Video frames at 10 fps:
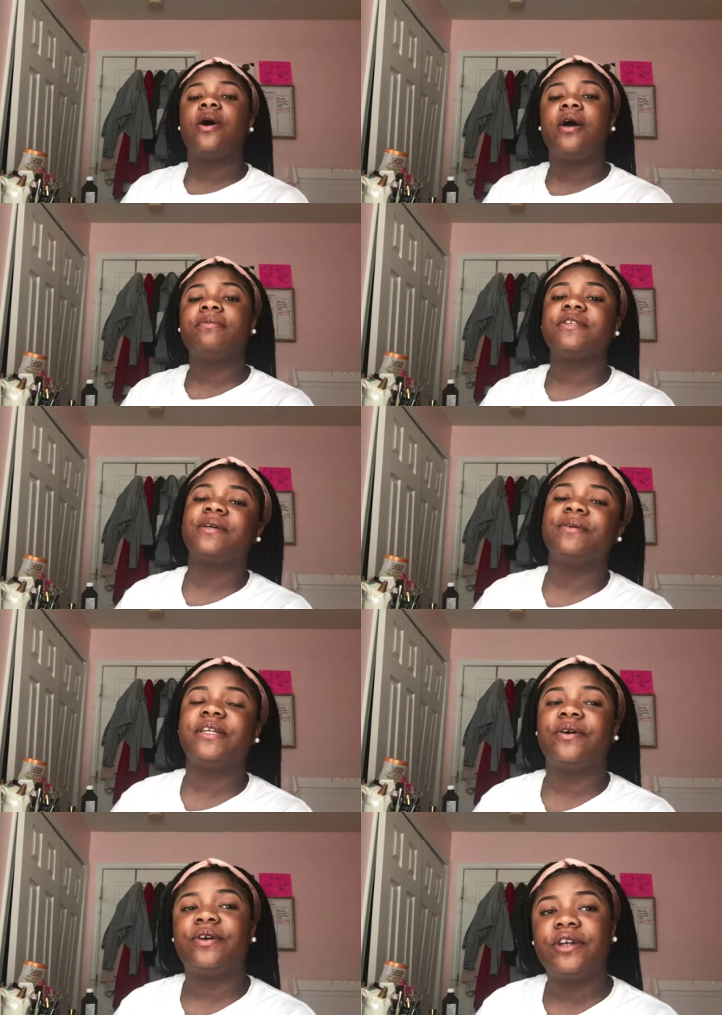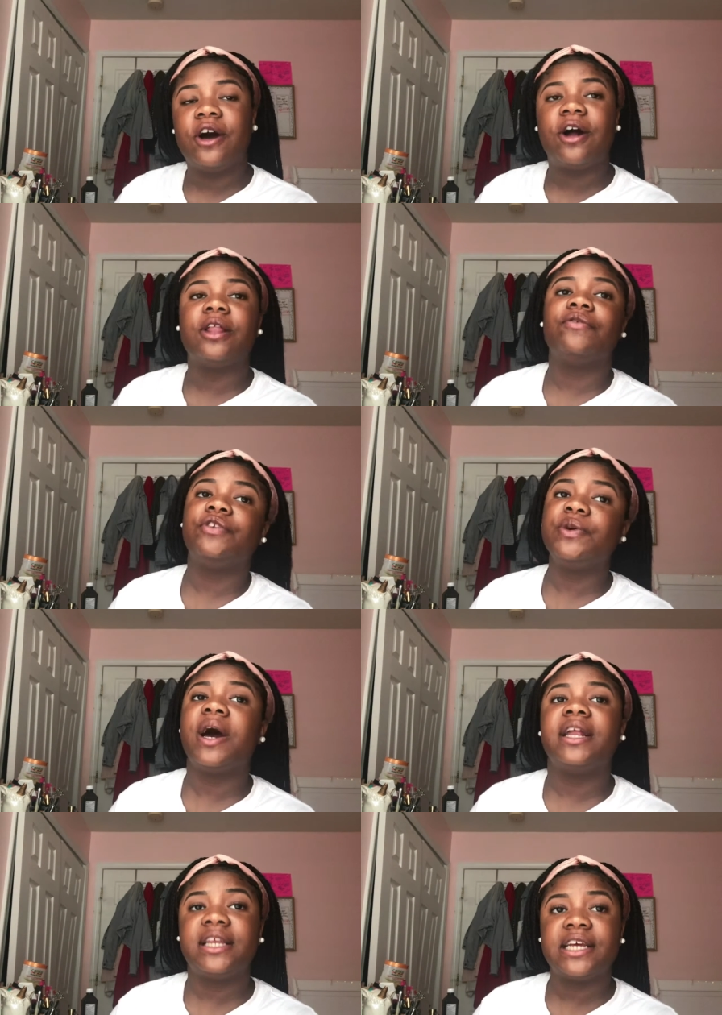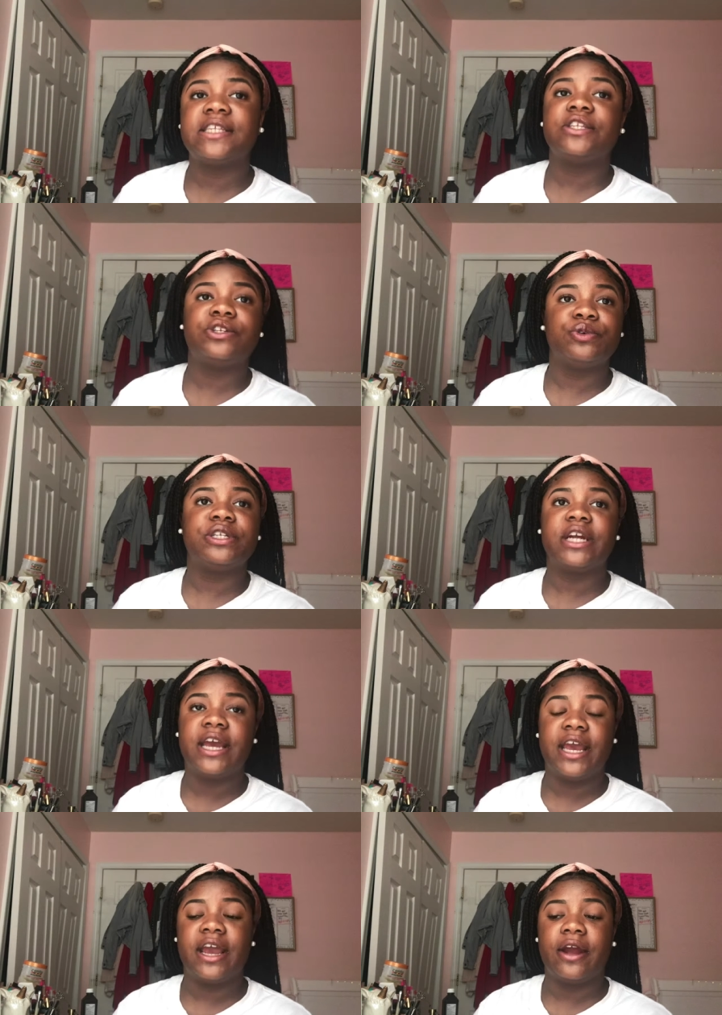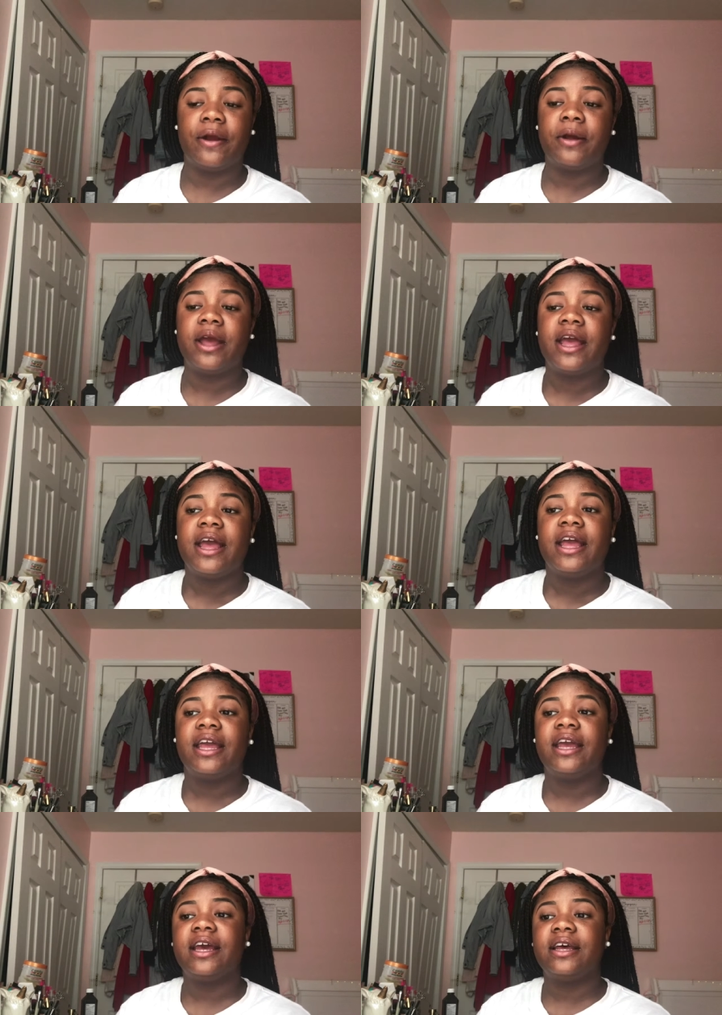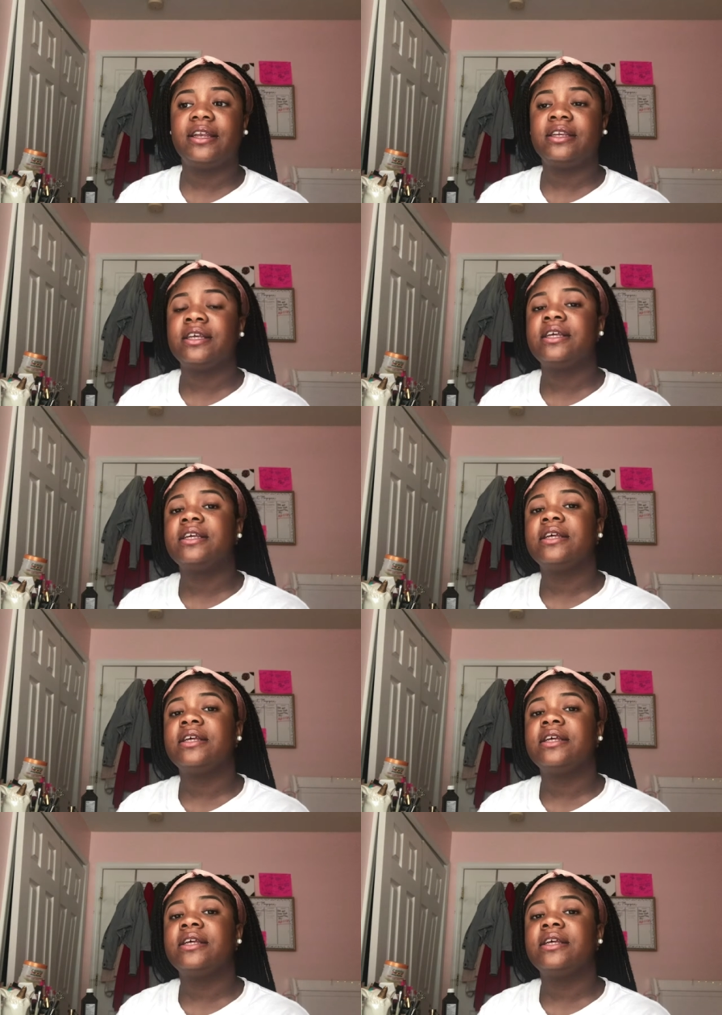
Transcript: I'm just gonna be showing y'all a few ideas to do with your hair, and